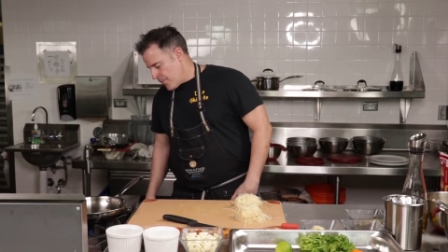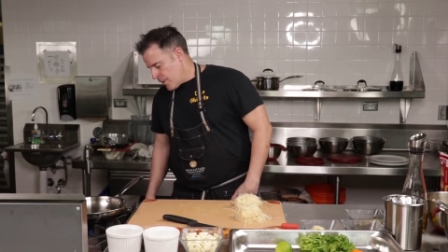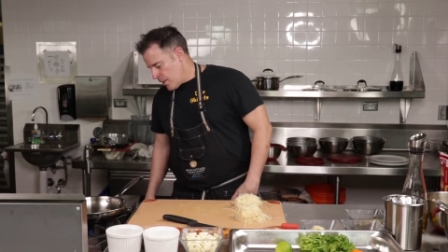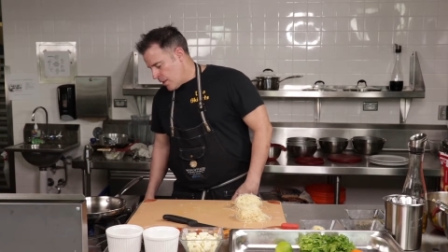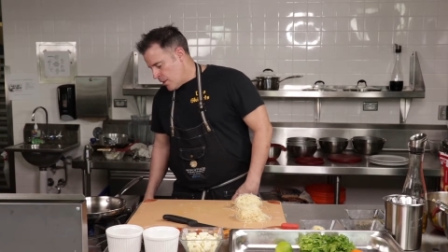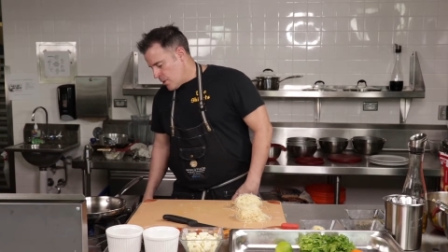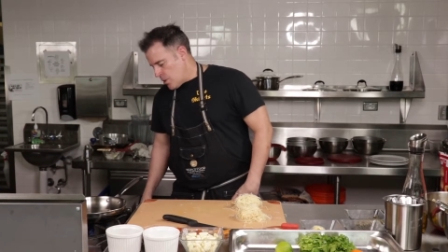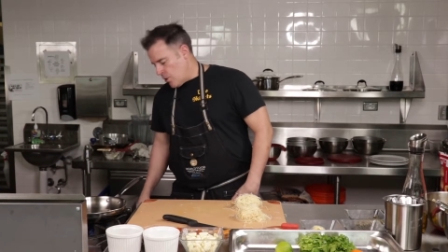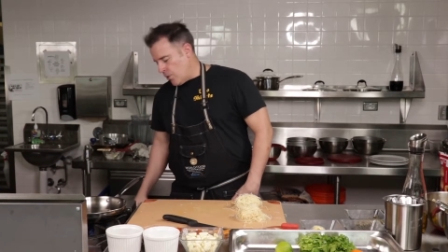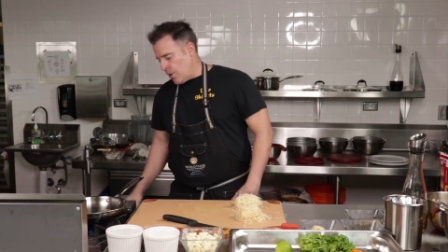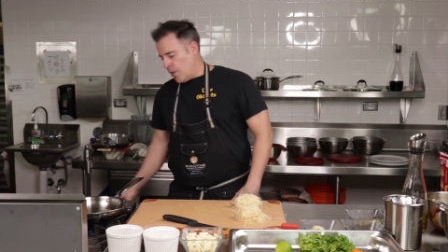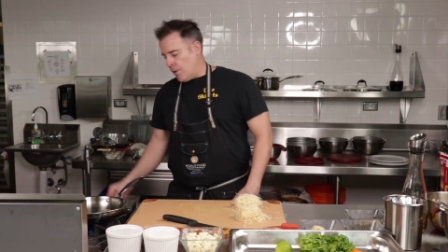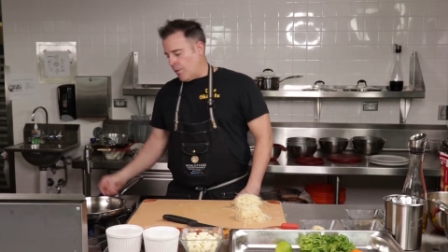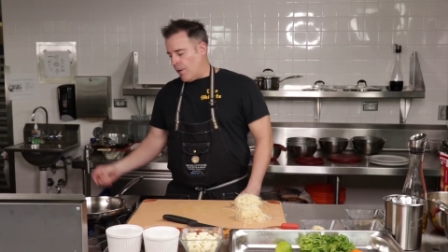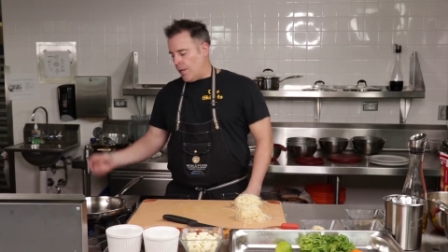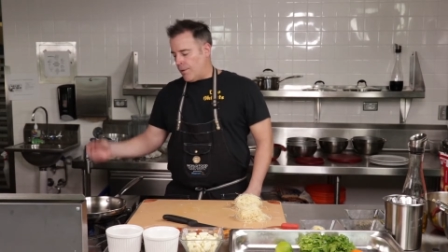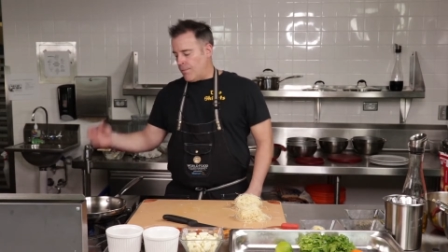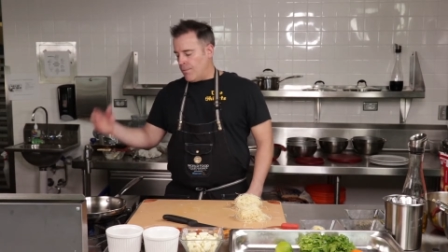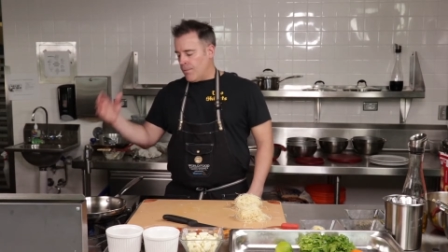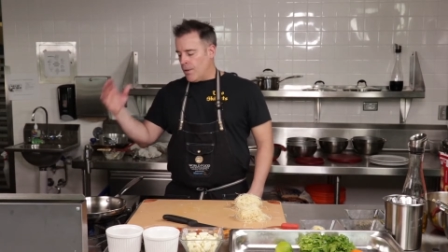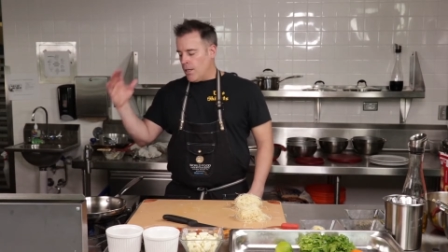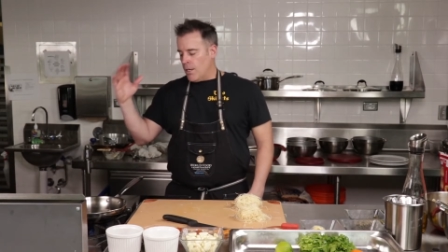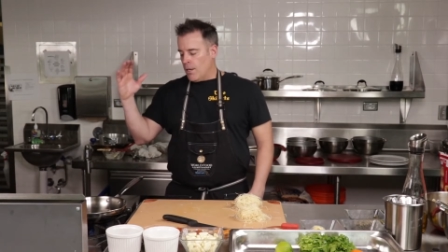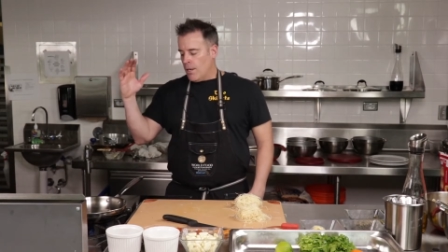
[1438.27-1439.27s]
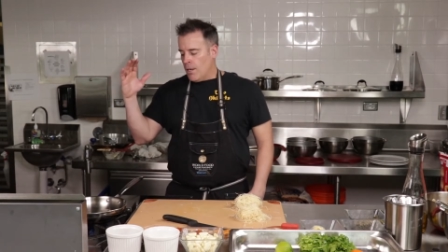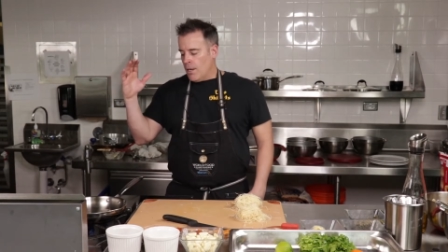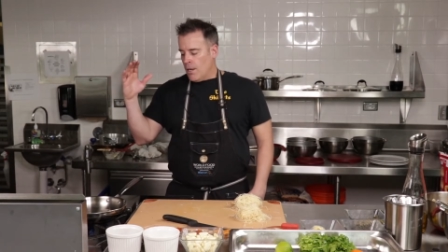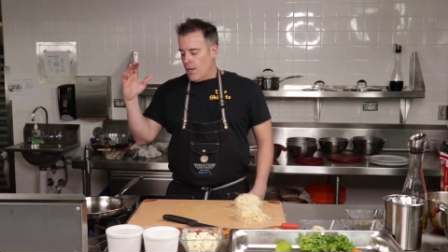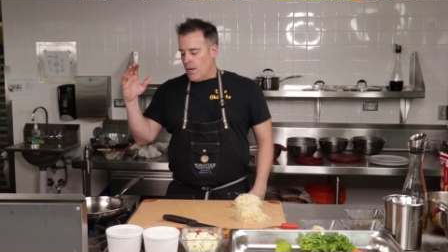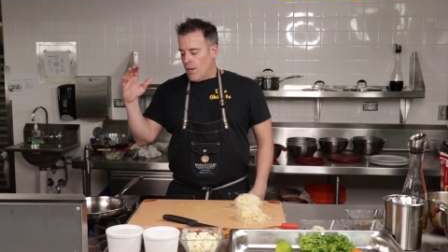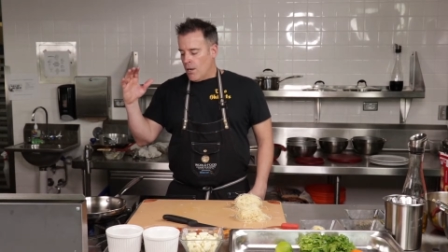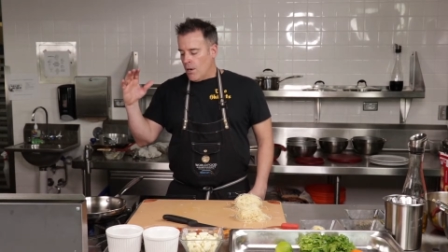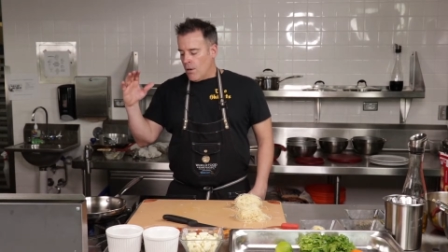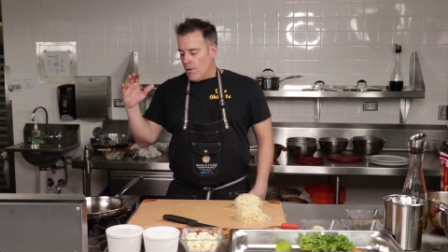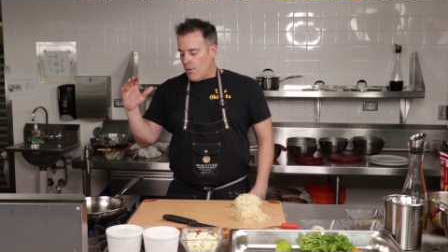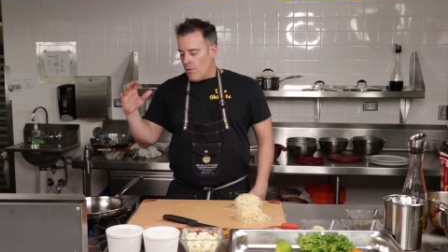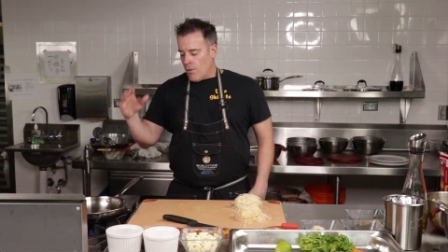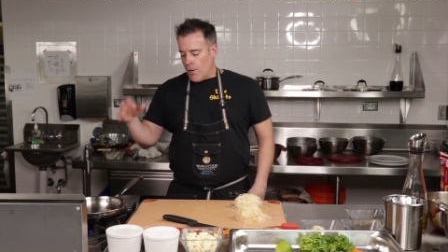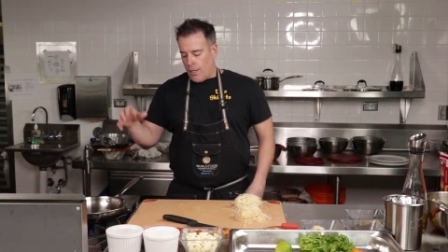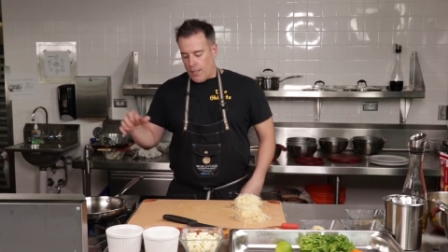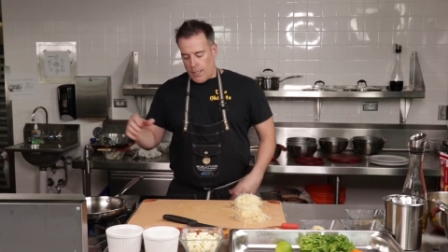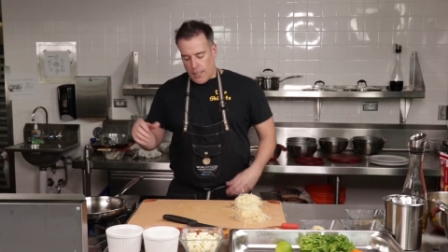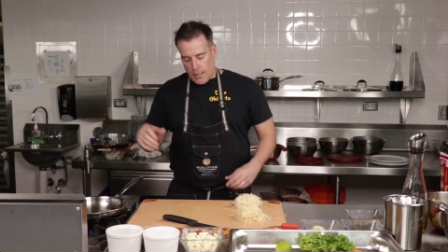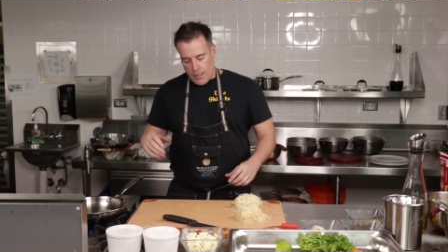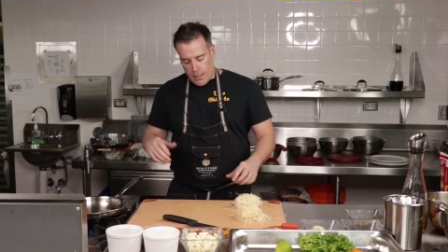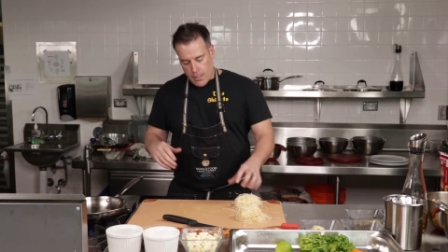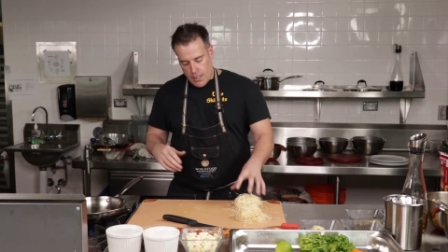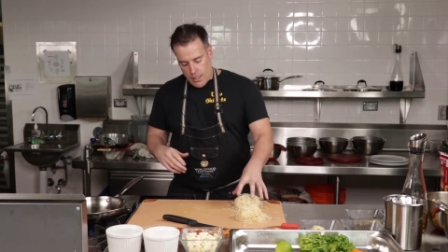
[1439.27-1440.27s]
So anyway, we're gonna
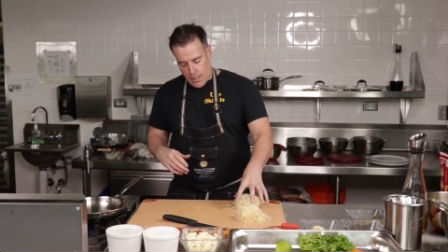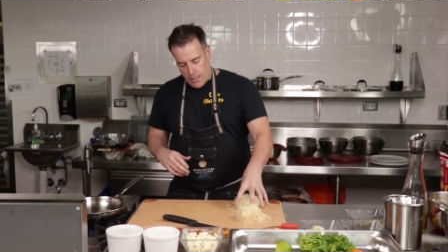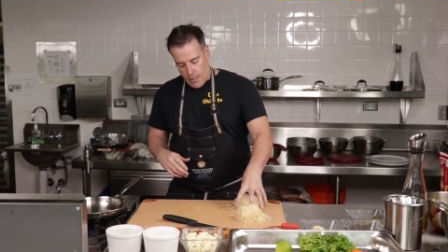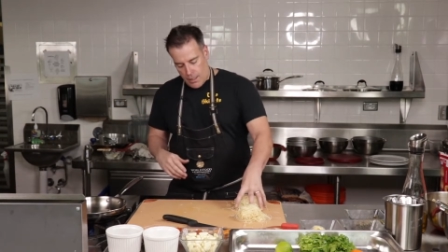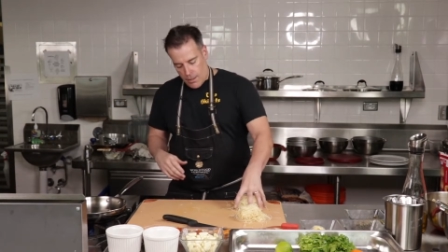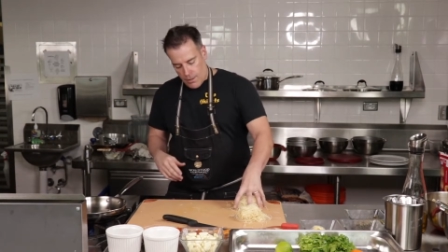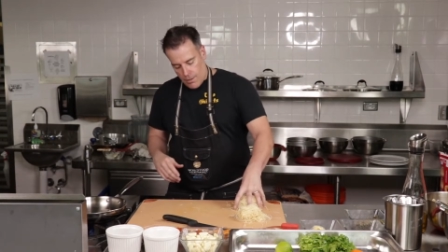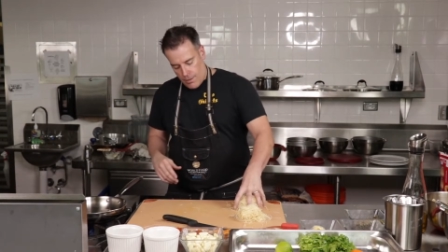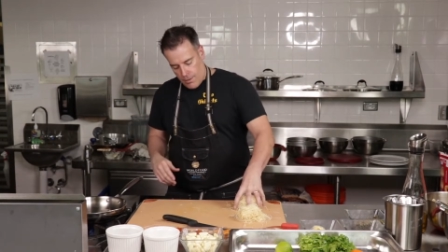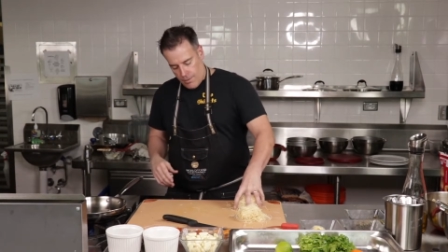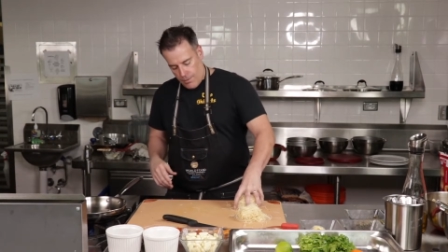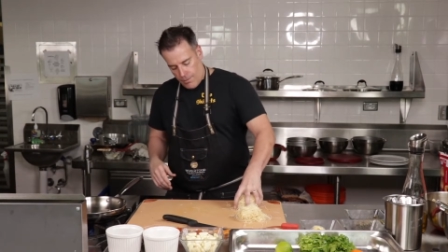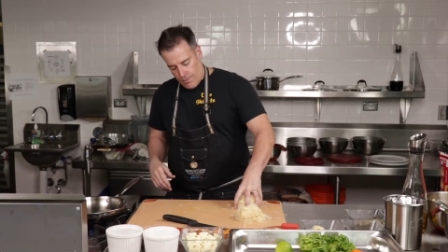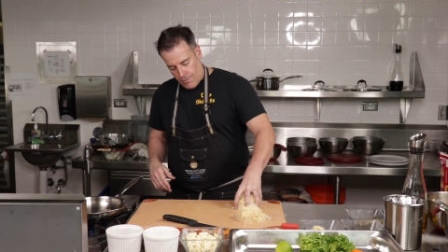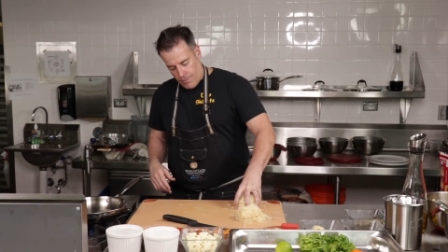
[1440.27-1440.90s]
get this seared,